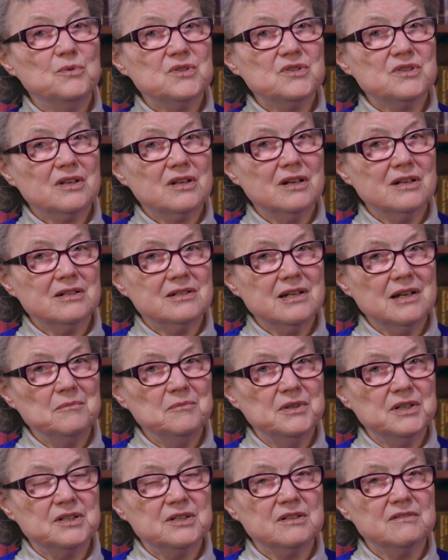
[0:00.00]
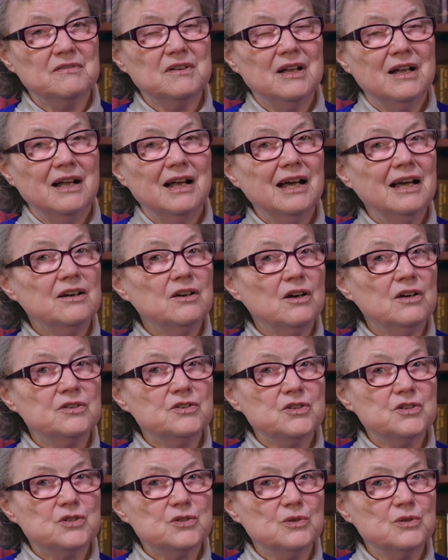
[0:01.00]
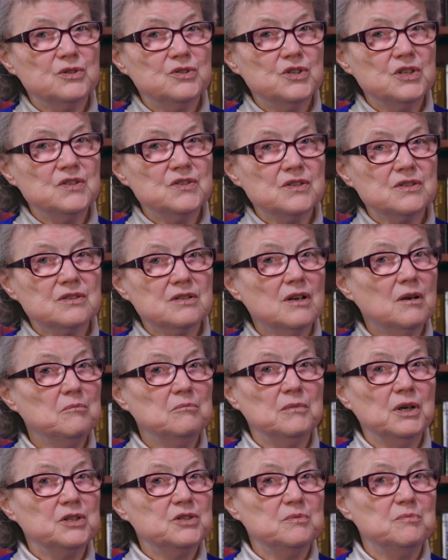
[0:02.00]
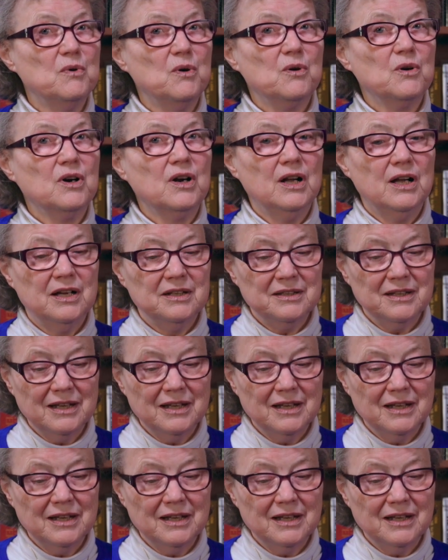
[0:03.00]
was a contemplative and understood Jesus much more